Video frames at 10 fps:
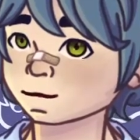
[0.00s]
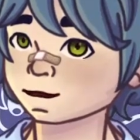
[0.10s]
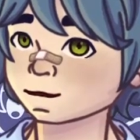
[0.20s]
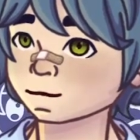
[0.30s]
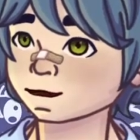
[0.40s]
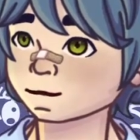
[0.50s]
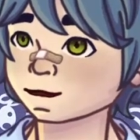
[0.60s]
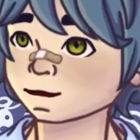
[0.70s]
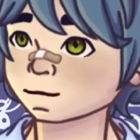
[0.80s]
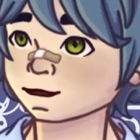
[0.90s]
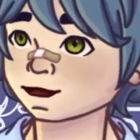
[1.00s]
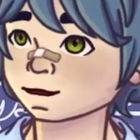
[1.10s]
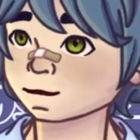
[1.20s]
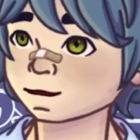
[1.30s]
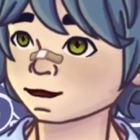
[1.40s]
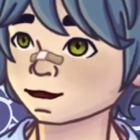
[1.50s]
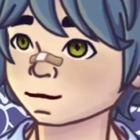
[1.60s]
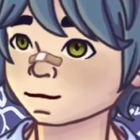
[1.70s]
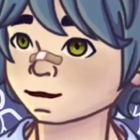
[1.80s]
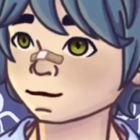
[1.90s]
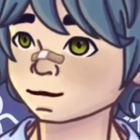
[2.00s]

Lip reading: but still close to average body type,